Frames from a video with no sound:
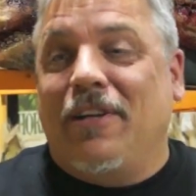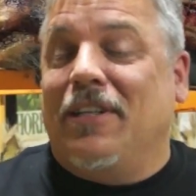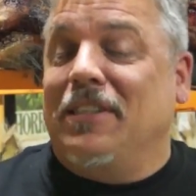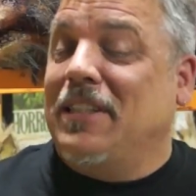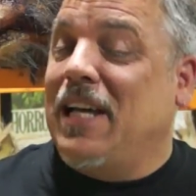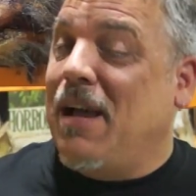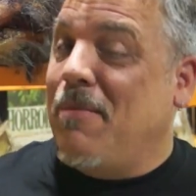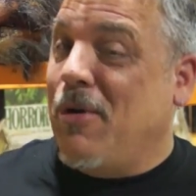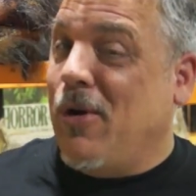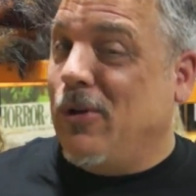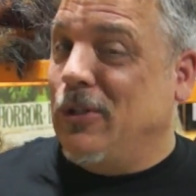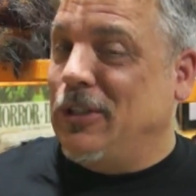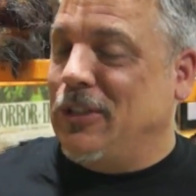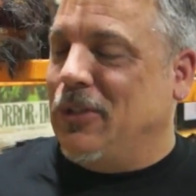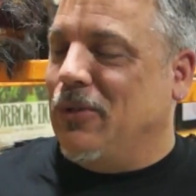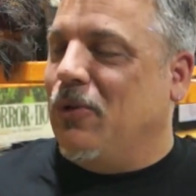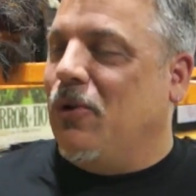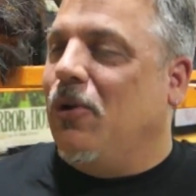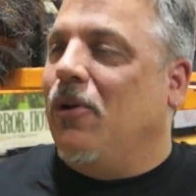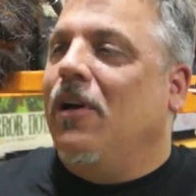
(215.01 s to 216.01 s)
because I'm old
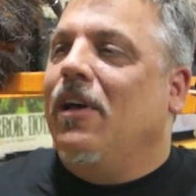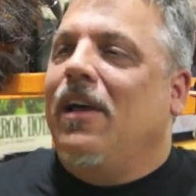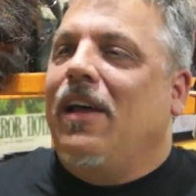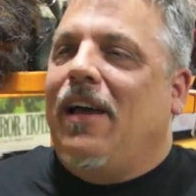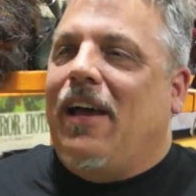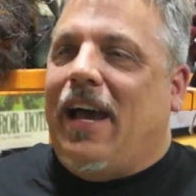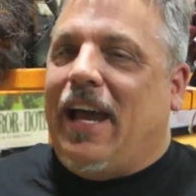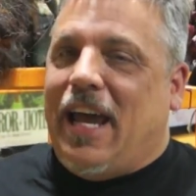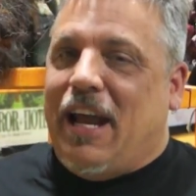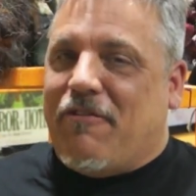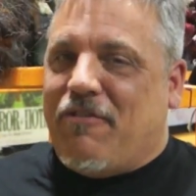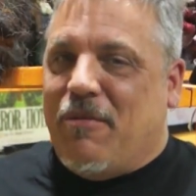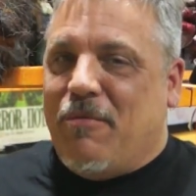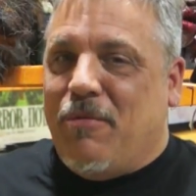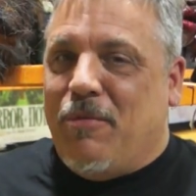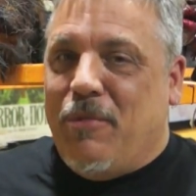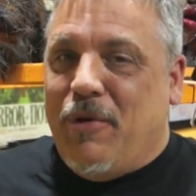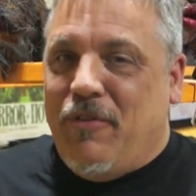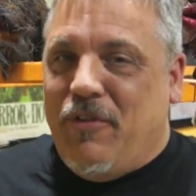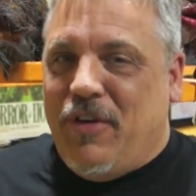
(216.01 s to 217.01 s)
school, I got it
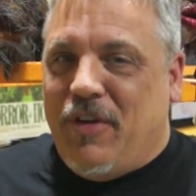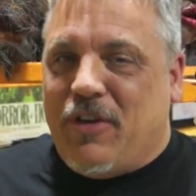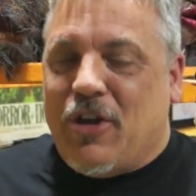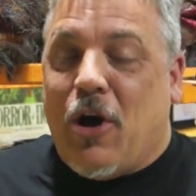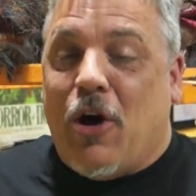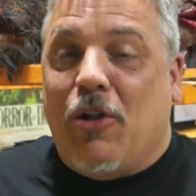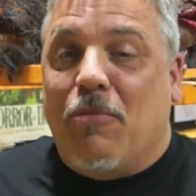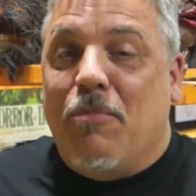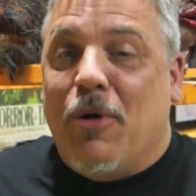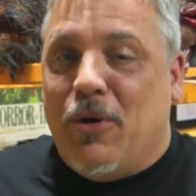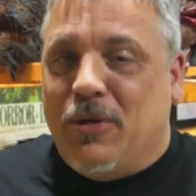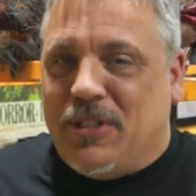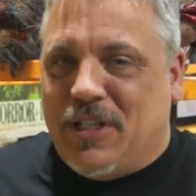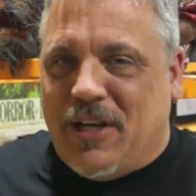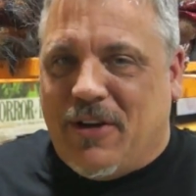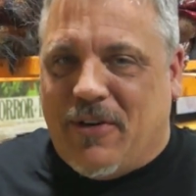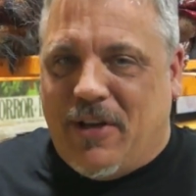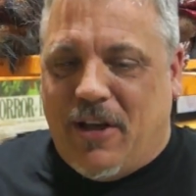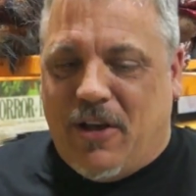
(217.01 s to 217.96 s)
from a movie called Motel